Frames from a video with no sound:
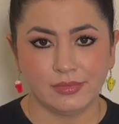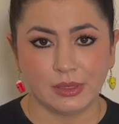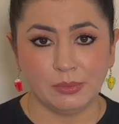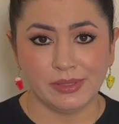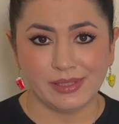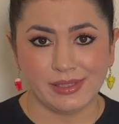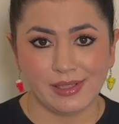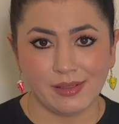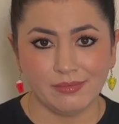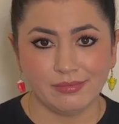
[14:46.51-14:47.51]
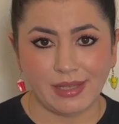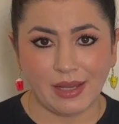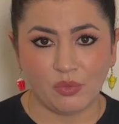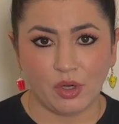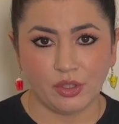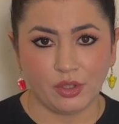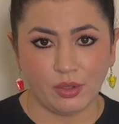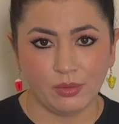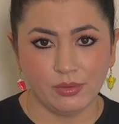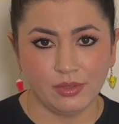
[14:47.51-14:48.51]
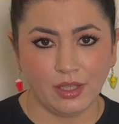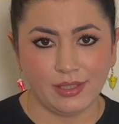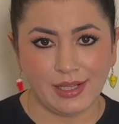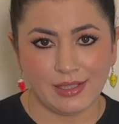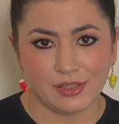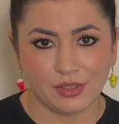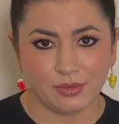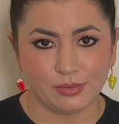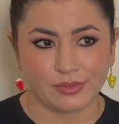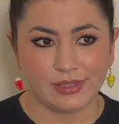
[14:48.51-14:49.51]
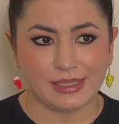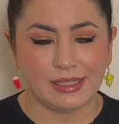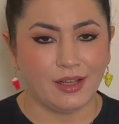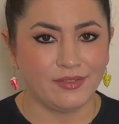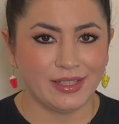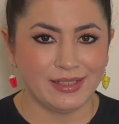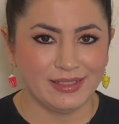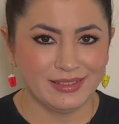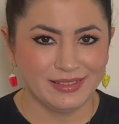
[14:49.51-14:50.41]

completely at one go, unless you really love it.